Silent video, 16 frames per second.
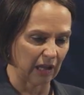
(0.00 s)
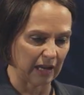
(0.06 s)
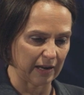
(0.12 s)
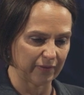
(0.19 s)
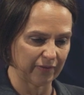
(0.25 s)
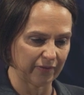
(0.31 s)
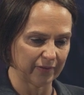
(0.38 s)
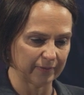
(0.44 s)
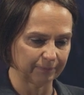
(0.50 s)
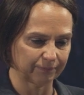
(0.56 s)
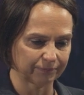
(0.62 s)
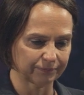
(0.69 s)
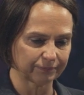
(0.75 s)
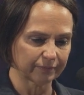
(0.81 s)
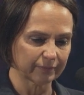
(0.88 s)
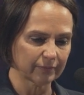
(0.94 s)
life,
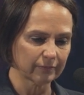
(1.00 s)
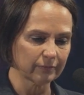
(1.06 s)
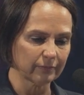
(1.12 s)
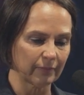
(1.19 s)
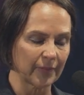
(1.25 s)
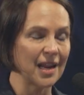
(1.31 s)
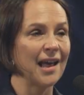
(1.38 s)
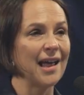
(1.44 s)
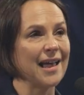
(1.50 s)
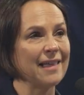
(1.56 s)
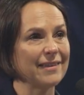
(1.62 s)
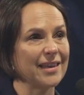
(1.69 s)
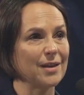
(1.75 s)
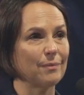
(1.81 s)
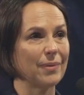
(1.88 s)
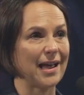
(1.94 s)
and
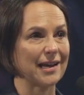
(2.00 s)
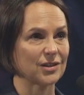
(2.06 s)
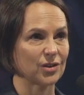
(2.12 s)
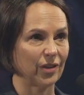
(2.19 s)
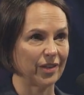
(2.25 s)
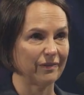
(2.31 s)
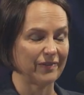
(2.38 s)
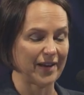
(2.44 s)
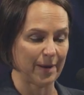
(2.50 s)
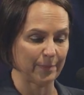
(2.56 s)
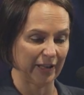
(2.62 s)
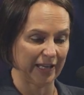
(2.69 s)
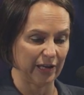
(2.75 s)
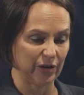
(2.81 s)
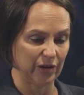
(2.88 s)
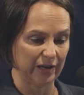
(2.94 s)
the impact on the
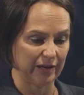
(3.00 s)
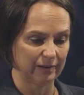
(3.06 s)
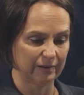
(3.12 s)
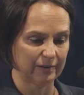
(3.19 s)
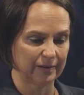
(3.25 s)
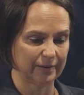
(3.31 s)
family unit.